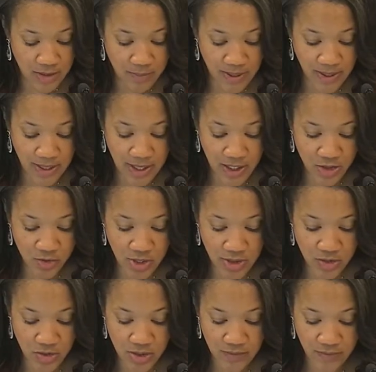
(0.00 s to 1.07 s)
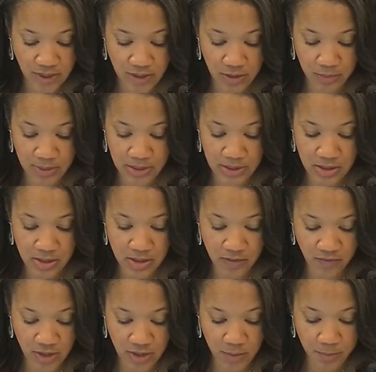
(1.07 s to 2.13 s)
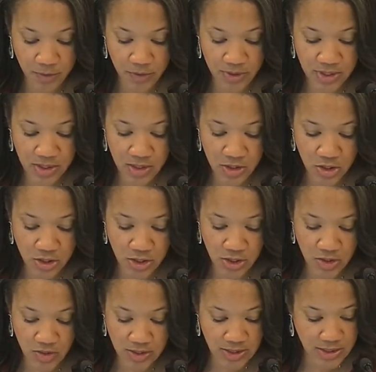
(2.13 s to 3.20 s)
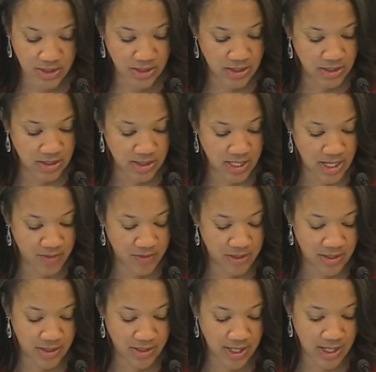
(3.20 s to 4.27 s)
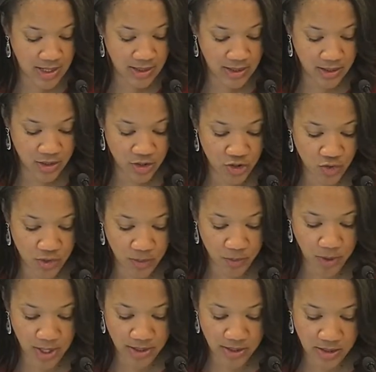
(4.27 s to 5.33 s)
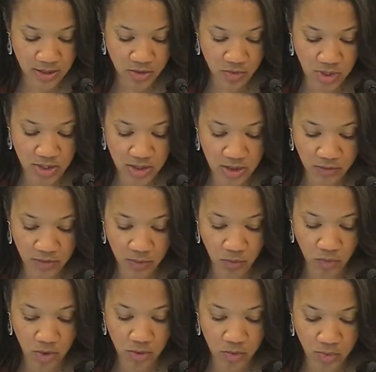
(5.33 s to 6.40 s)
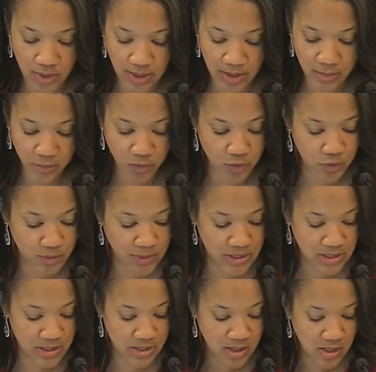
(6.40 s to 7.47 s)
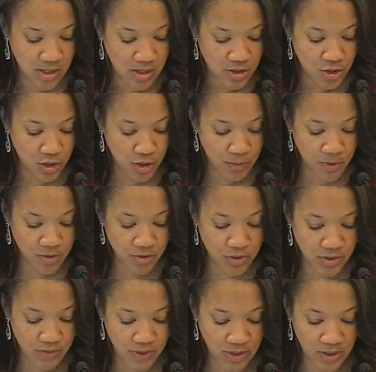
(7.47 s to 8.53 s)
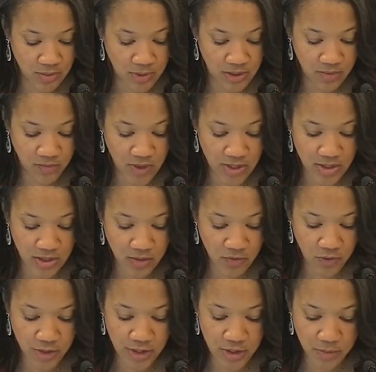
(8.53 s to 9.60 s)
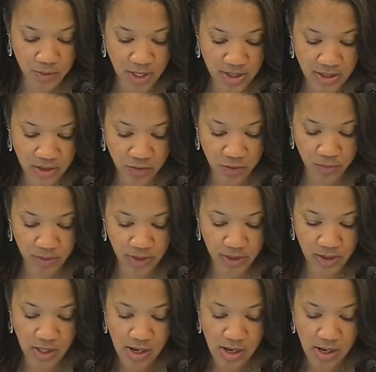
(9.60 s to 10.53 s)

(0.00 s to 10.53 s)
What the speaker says: by contractors, developers, engineers, and city staff to design and construct projects ranging from roadway improvements to commercial development. Funding for this project will be